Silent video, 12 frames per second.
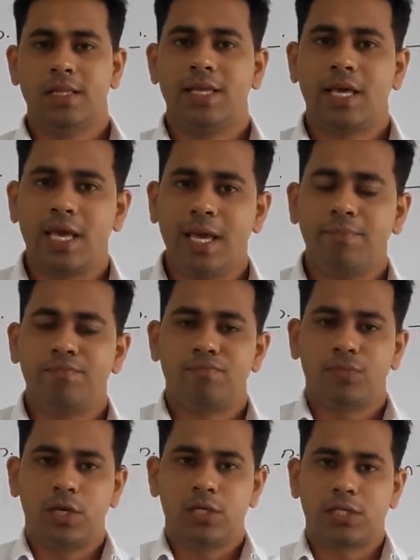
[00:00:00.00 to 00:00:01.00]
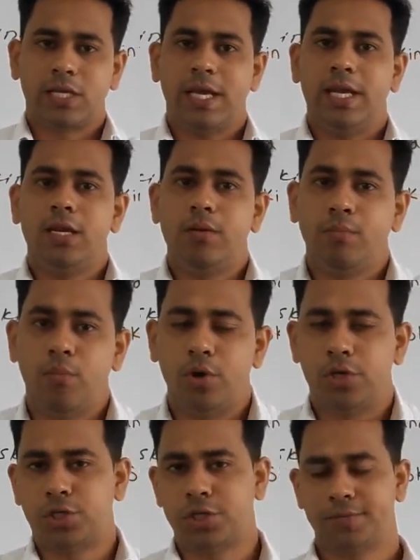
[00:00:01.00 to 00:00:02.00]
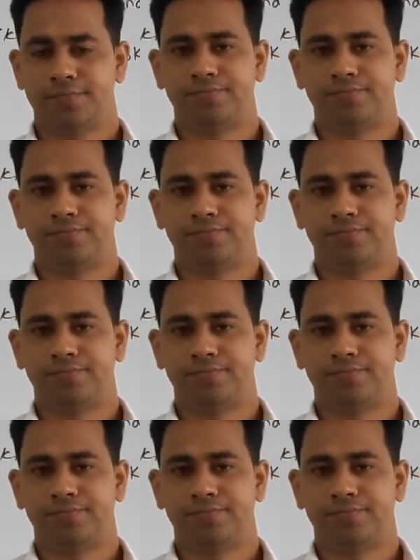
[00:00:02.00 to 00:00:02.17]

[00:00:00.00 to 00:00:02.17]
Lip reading: they keep the skin moist,